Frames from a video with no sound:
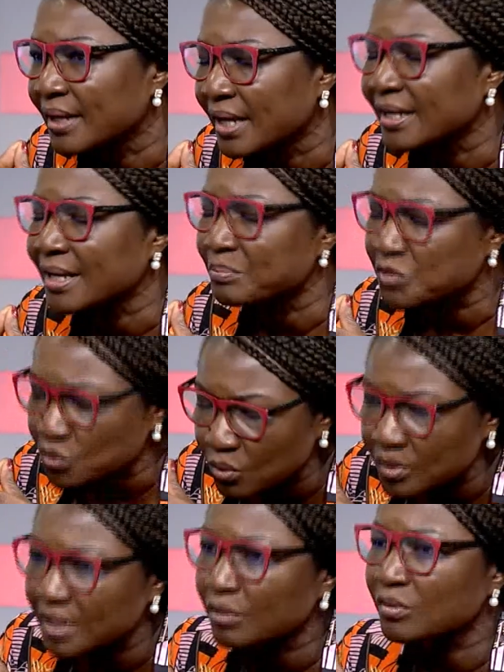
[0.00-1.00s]
And I'm
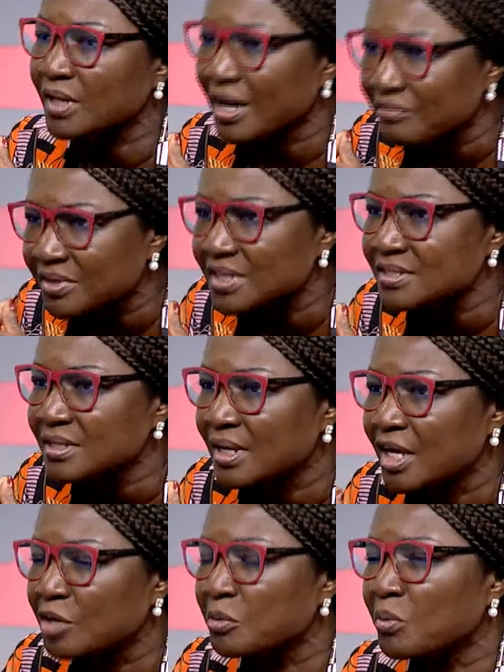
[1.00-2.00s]
sure that on governance,
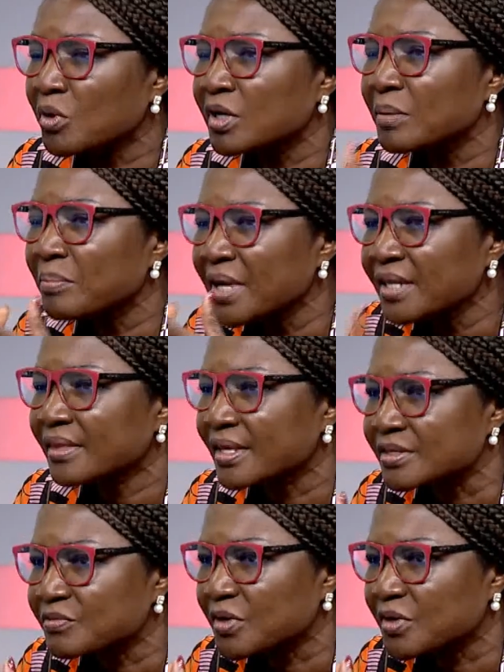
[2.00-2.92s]
one of the main things,